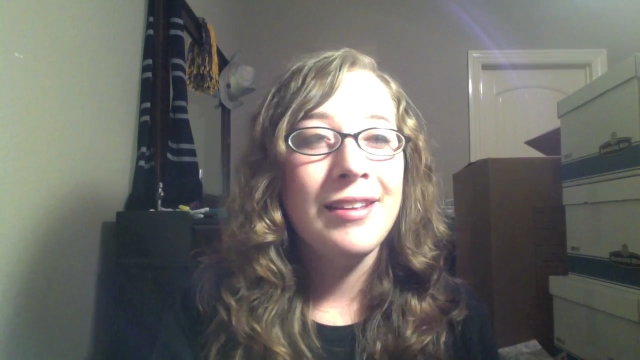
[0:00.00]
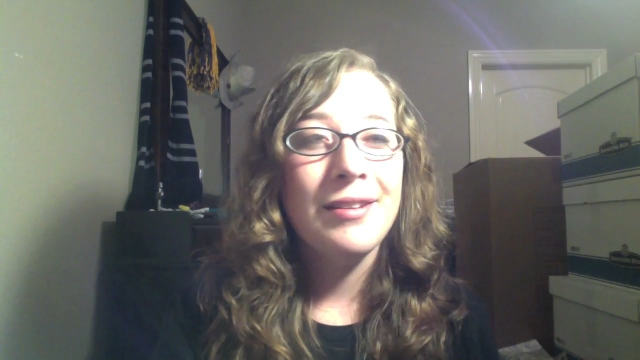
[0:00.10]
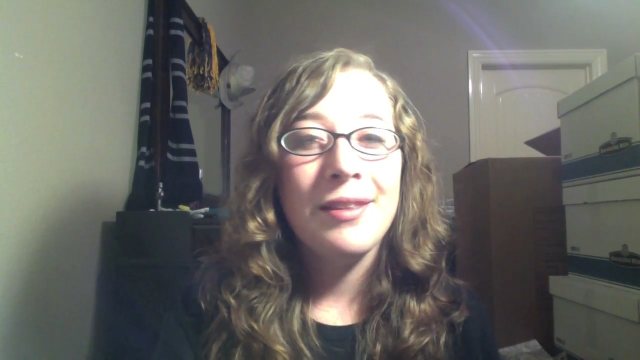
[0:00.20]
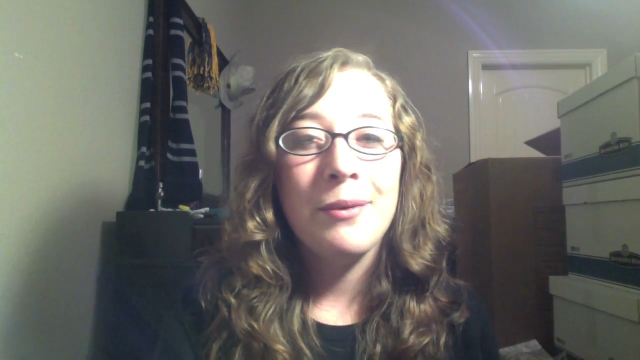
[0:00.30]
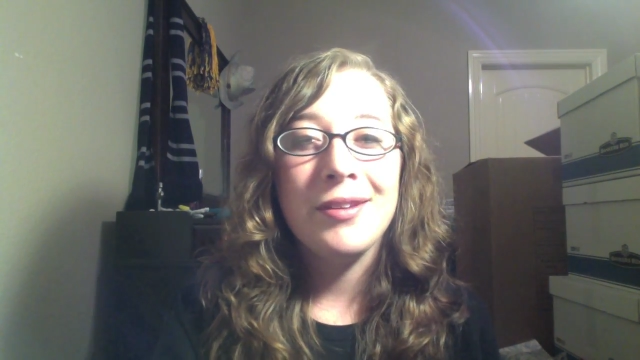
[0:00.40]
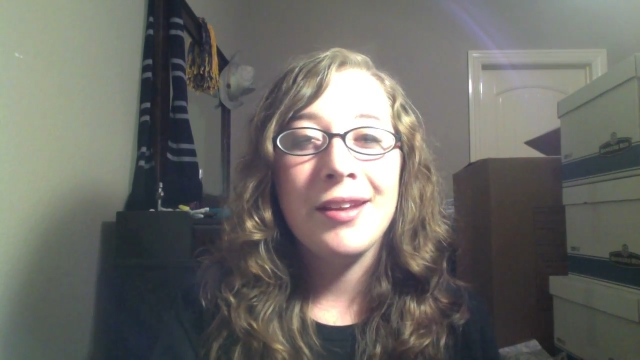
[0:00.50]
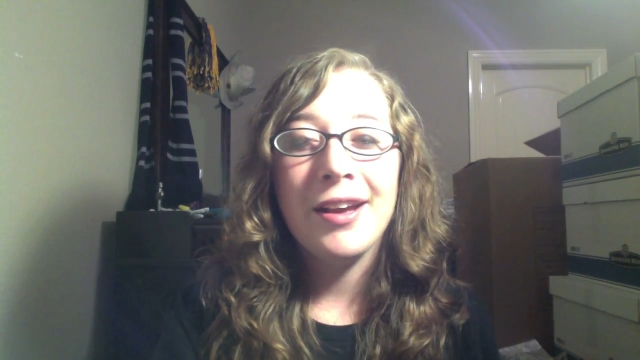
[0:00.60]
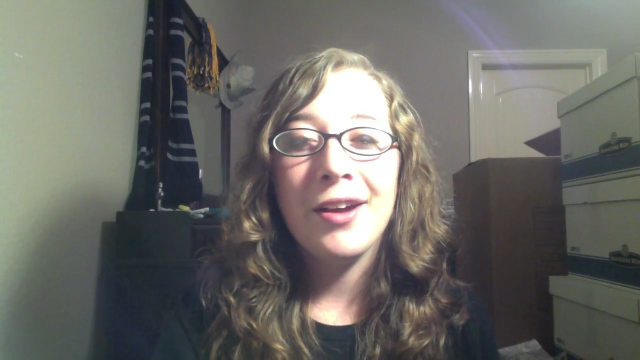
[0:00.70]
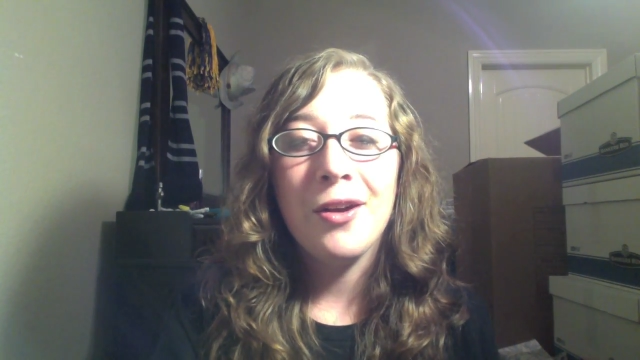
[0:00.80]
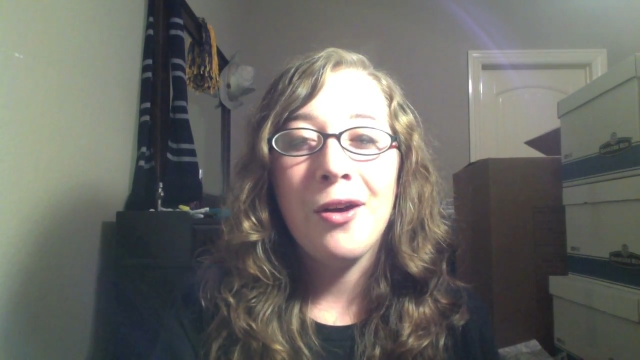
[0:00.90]
that was hitting
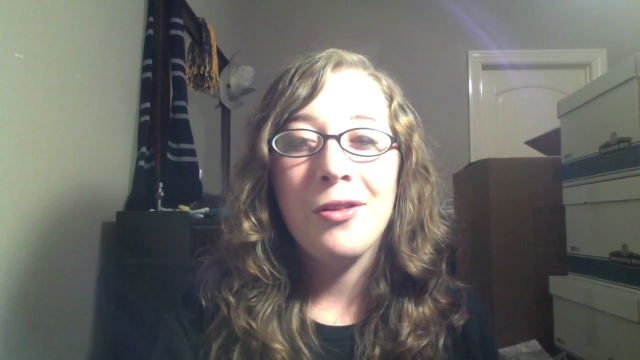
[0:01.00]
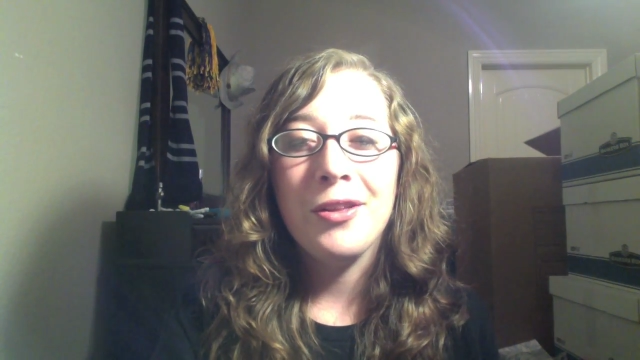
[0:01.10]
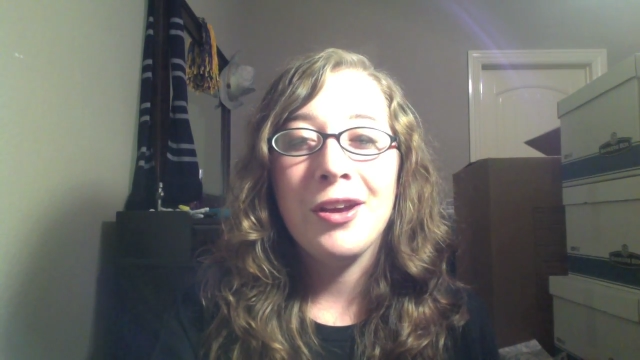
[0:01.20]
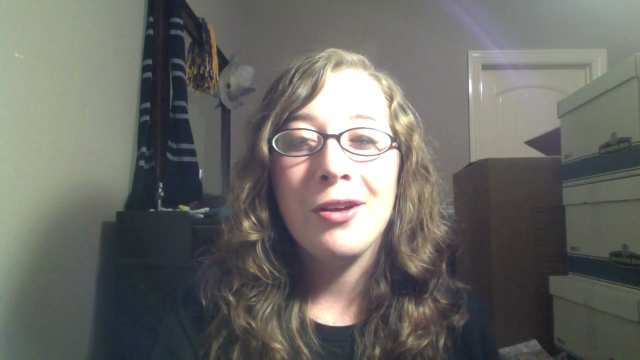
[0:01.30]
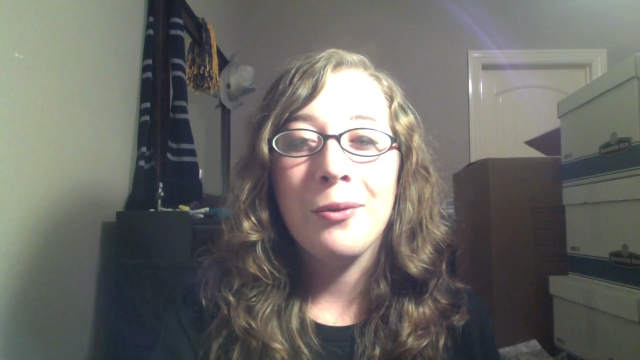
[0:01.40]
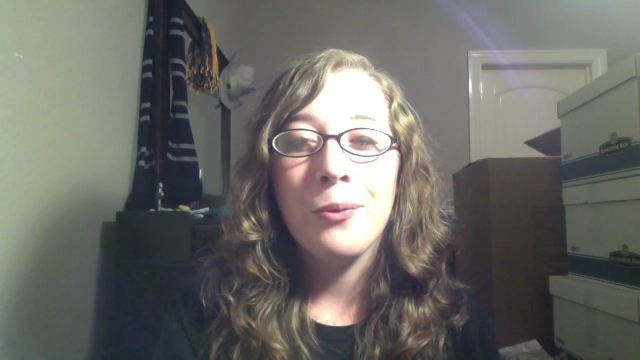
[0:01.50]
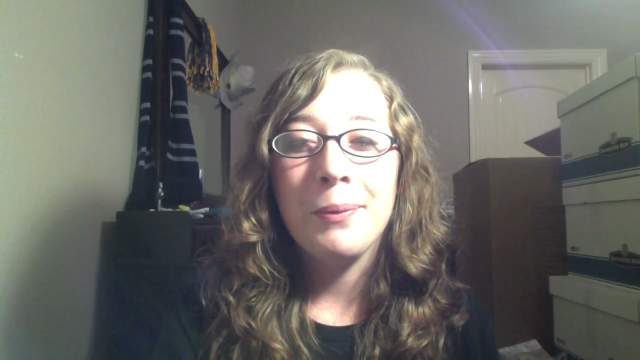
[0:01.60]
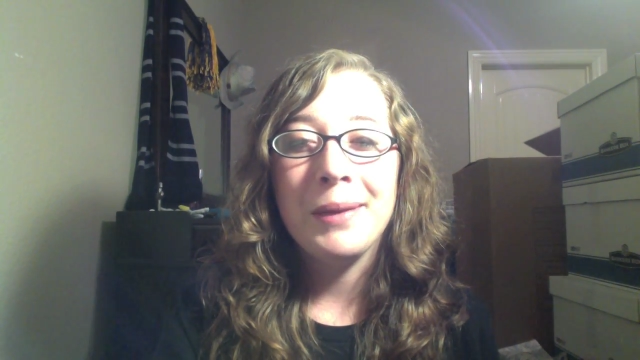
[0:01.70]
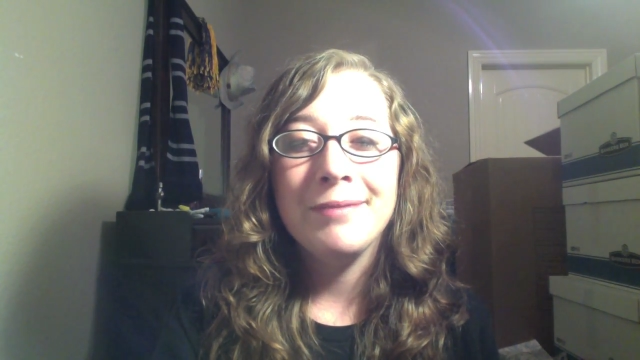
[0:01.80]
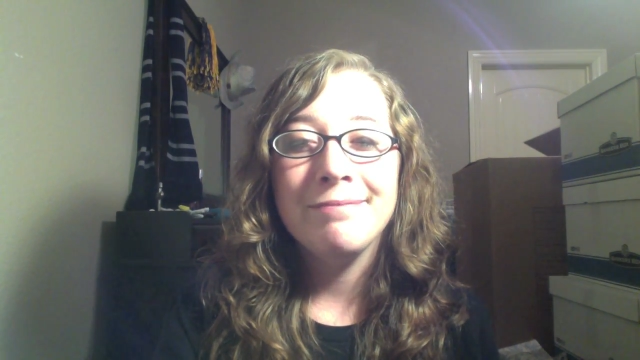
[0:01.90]
on all the younger
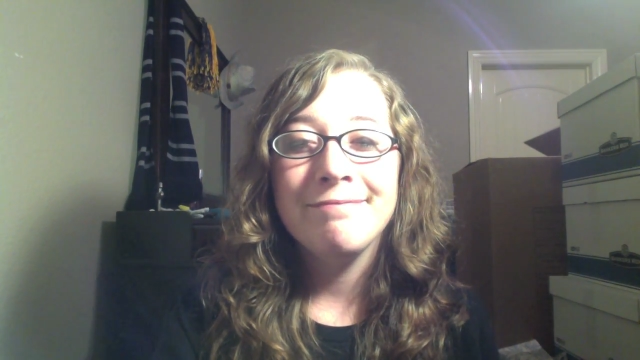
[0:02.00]
women.